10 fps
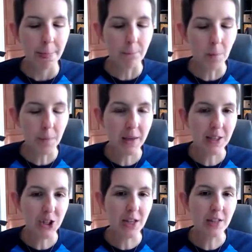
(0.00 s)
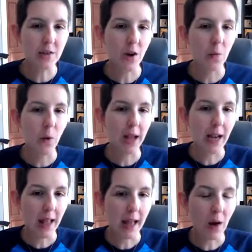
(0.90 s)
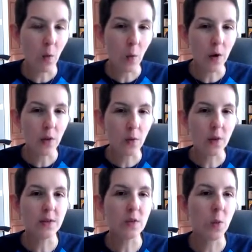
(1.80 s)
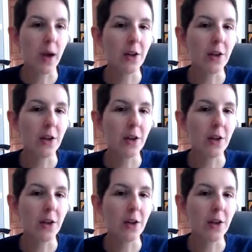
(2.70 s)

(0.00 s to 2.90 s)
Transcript: Because chances are right now, one of the reasons why you're